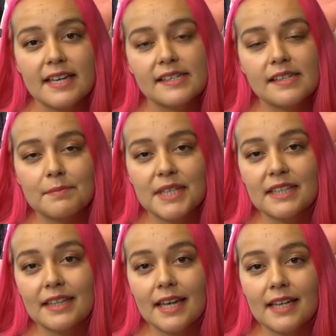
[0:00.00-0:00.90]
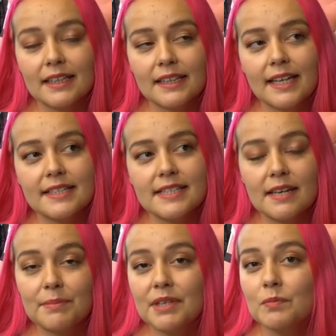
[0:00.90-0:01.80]
something that led to
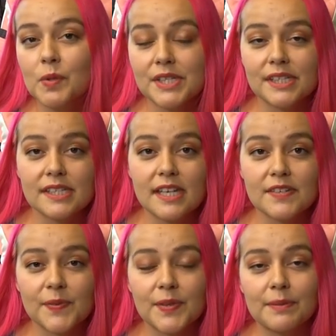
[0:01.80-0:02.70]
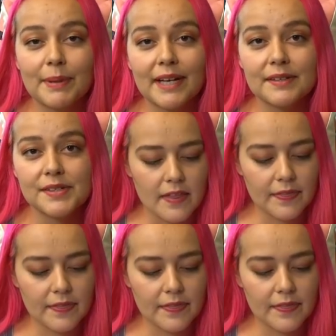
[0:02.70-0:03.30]
them being more successful in pairs.